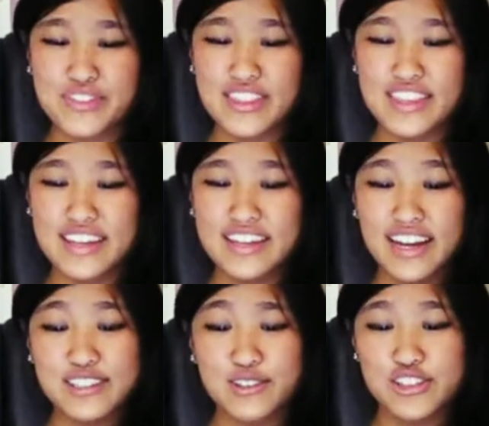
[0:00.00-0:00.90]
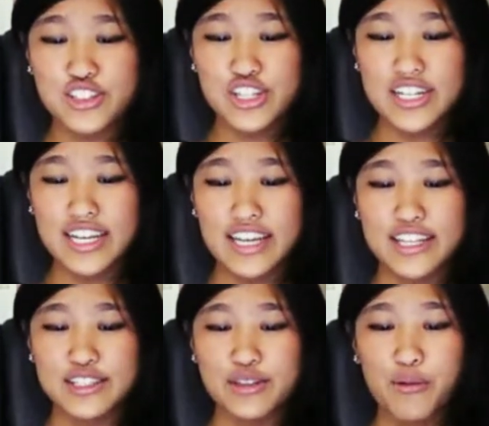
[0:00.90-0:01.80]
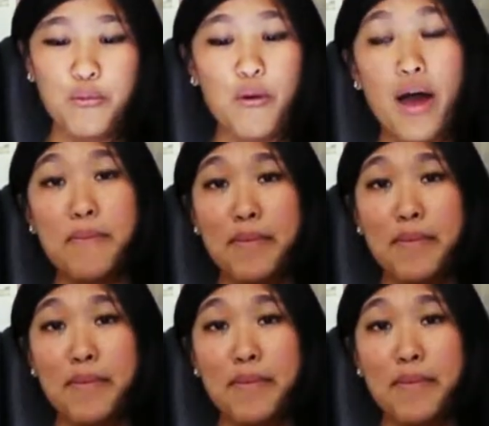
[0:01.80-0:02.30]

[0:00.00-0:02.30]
The next question is, what